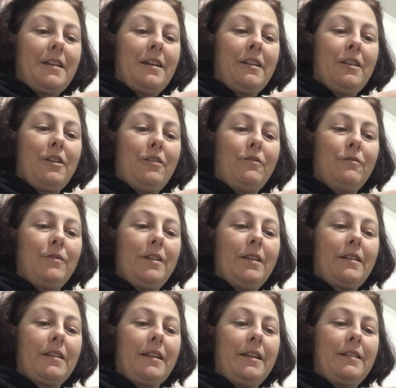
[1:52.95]
Along
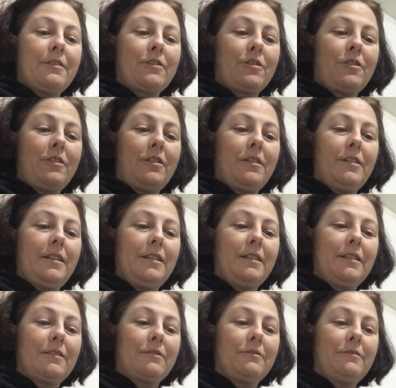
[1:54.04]
with a tiny
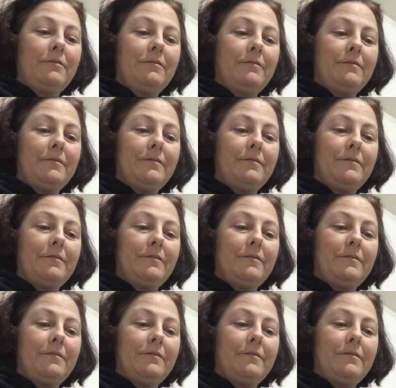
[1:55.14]
little